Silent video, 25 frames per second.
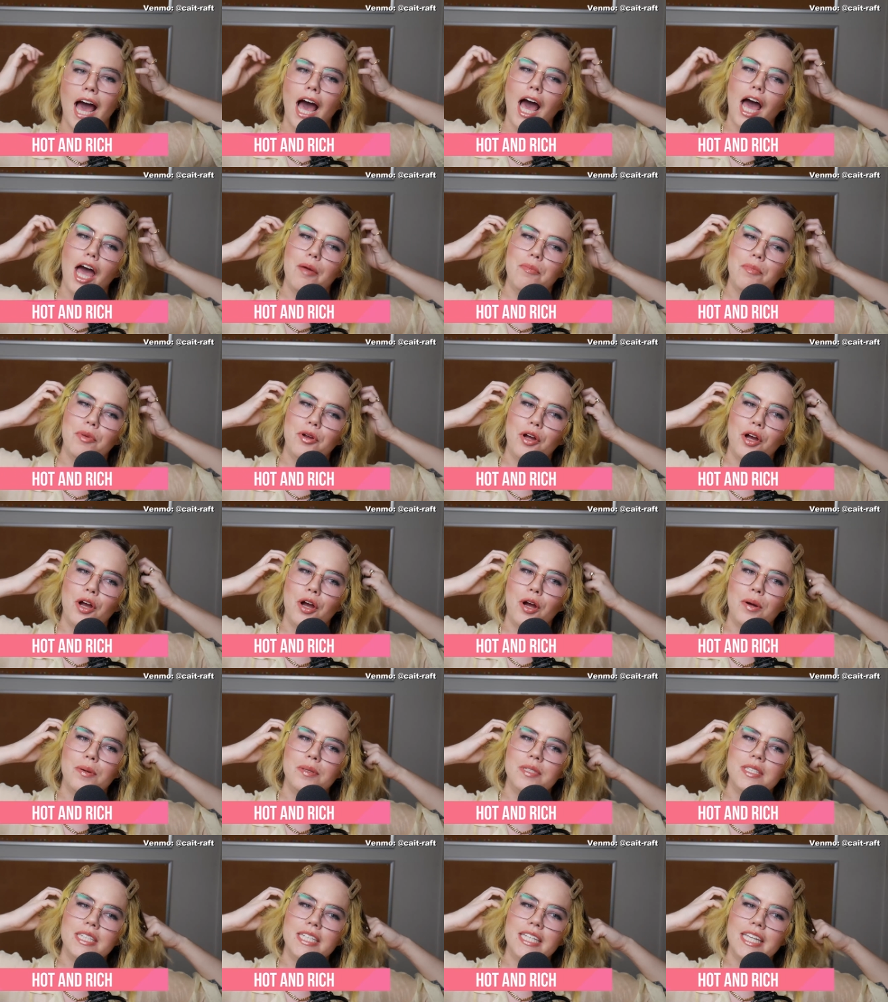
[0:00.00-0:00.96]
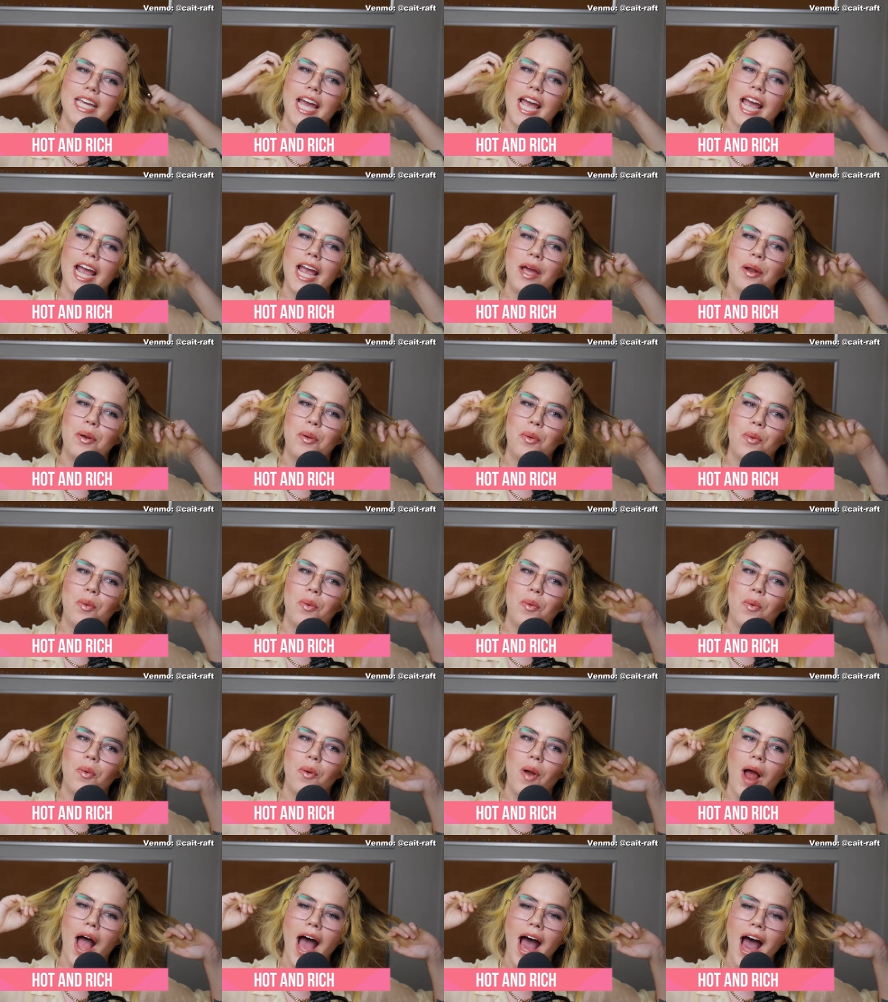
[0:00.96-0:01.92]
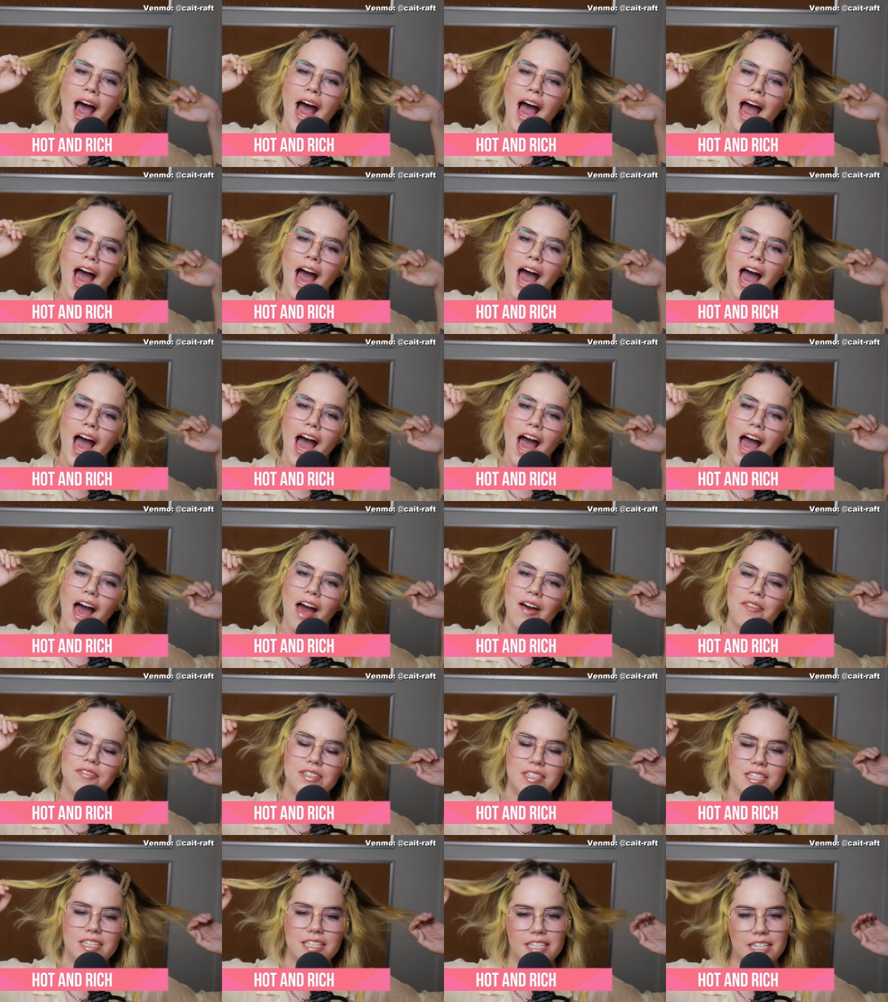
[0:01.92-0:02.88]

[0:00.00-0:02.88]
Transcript: I'm your host, Cait Raft.